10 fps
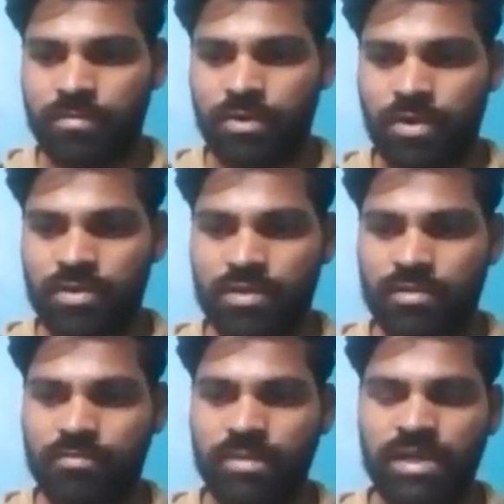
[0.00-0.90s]
Because
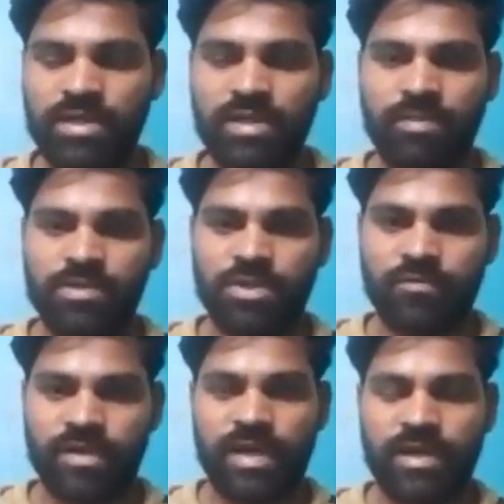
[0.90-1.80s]
our mean temperature
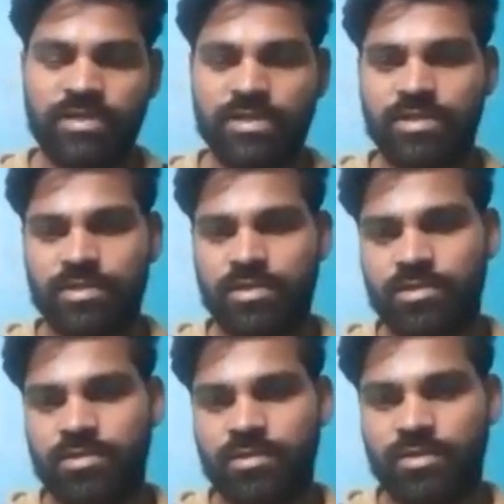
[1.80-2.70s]
of heat addition
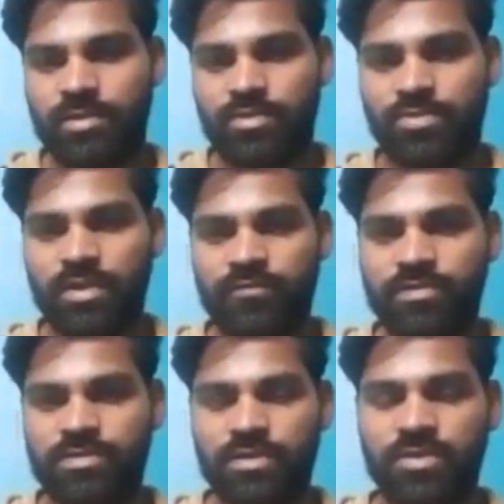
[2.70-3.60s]
increases, so the
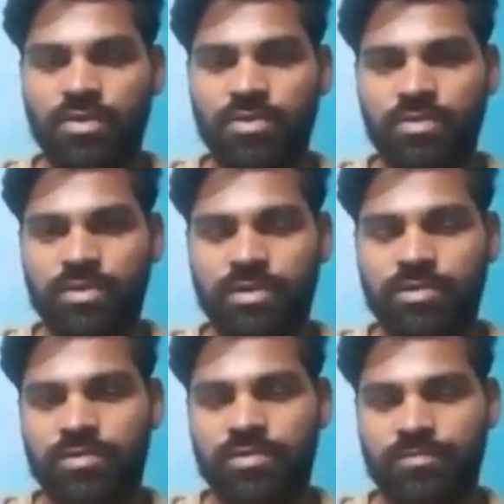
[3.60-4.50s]
efficiency also
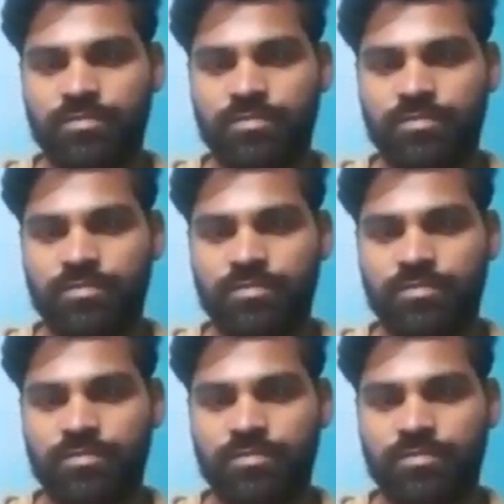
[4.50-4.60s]
increases.